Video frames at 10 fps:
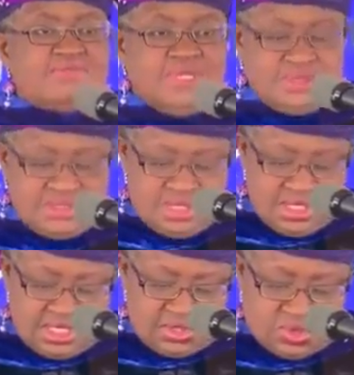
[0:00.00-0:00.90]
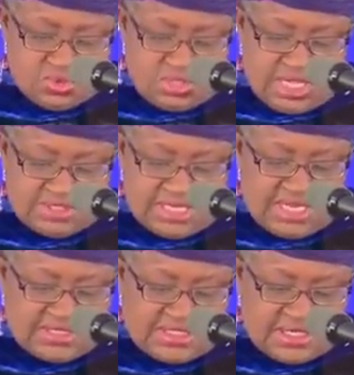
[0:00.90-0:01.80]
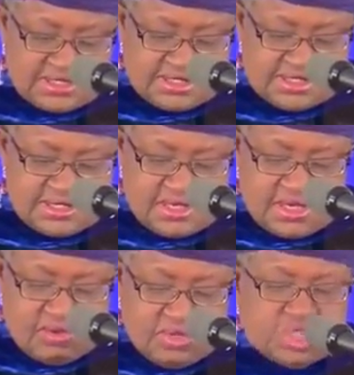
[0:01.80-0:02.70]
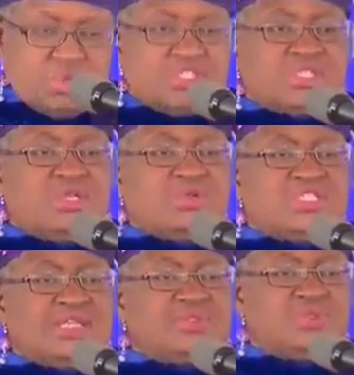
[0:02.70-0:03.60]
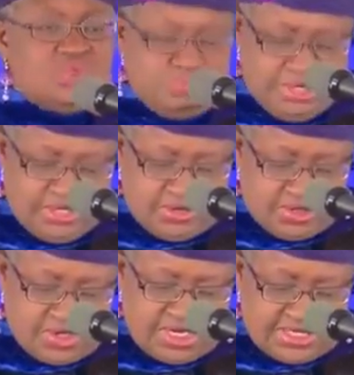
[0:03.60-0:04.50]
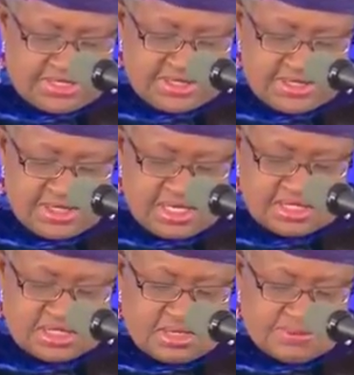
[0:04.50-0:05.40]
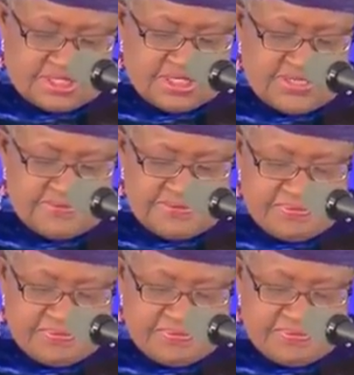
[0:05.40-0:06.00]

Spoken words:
government in 2006, which was closer to $2 billion in subsidy.